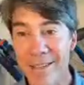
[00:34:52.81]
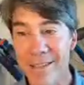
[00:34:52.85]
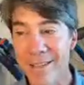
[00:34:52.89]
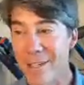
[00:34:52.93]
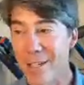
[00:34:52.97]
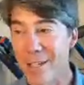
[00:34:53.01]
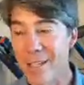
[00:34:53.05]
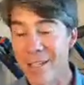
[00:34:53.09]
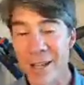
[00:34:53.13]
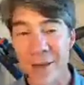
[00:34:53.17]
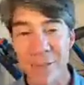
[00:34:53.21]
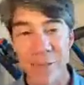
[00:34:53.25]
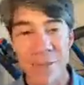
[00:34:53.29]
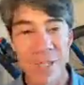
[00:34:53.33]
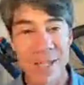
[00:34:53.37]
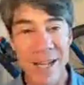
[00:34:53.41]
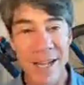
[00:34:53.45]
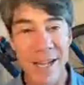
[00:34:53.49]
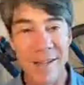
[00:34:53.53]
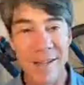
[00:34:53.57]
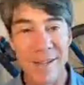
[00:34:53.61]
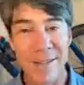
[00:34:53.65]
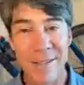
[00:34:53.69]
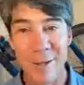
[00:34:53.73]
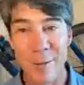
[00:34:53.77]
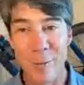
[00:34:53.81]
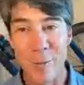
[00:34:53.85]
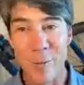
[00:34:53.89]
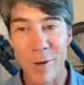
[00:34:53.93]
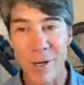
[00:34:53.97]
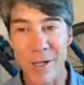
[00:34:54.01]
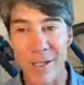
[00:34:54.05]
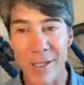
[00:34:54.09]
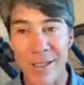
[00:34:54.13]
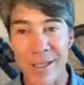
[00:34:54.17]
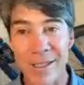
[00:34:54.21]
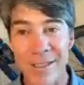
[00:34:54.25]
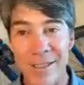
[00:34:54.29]
just comes down to
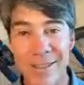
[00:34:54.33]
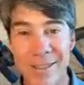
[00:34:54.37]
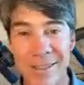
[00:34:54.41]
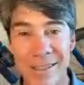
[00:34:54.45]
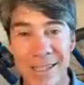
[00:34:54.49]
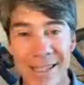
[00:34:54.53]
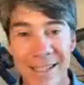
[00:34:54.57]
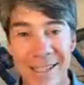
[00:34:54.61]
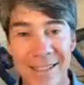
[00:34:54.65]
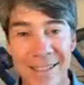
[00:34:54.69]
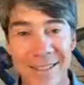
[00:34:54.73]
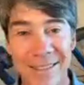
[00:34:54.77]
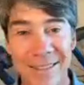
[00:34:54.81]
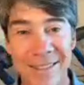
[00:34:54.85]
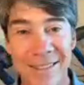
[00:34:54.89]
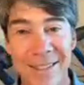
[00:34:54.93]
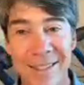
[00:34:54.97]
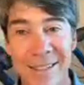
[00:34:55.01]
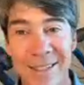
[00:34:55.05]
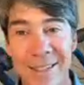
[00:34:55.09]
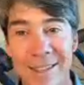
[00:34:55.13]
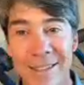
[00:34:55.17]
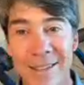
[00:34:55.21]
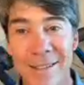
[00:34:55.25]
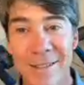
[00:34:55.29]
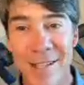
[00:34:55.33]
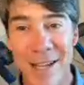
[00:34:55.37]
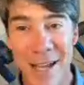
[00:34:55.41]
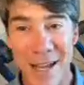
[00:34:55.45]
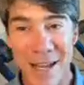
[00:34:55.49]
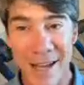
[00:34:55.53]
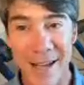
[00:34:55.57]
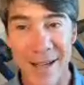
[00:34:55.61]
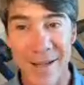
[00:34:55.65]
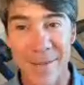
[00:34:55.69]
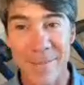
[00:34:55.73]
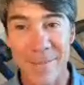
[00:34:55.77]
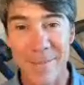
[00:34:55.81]
work and
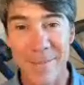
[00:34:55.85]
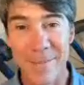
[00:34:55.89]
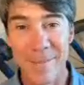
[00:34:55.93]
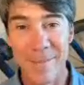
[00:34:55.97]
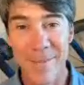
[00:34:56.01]
time.